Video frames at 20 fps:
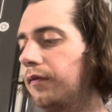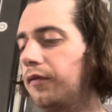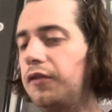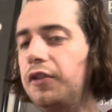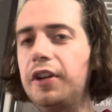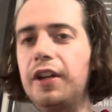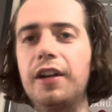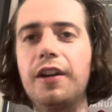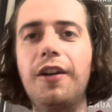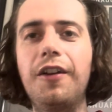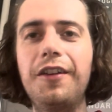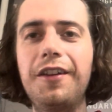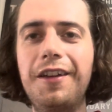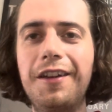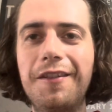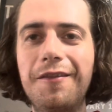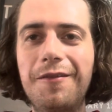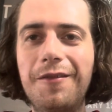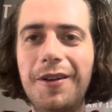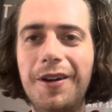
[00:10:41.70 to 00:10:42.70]
forget all the
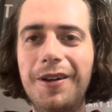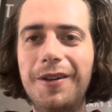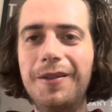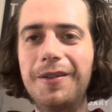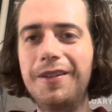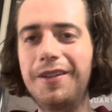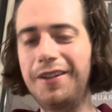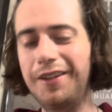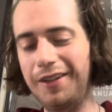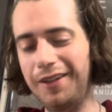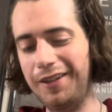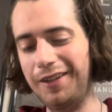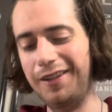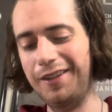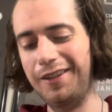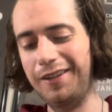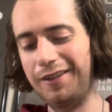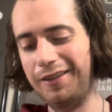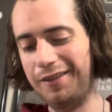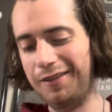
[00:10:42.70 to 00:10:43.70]
info
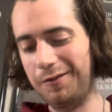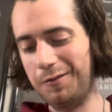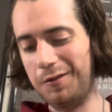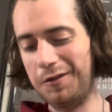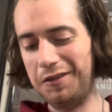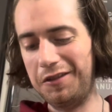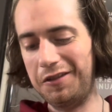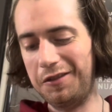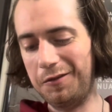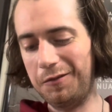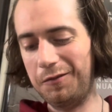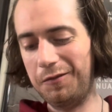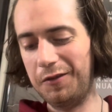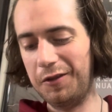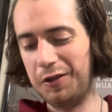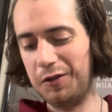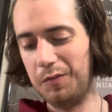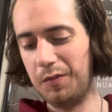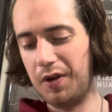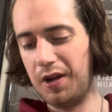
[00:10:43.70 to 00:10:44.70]
while it's still
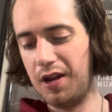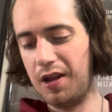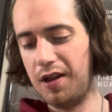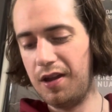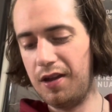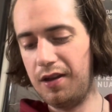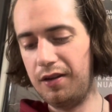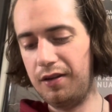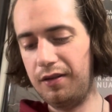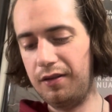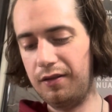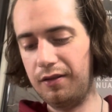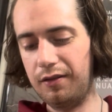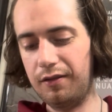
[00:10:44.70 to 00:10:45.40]
fresh in my head.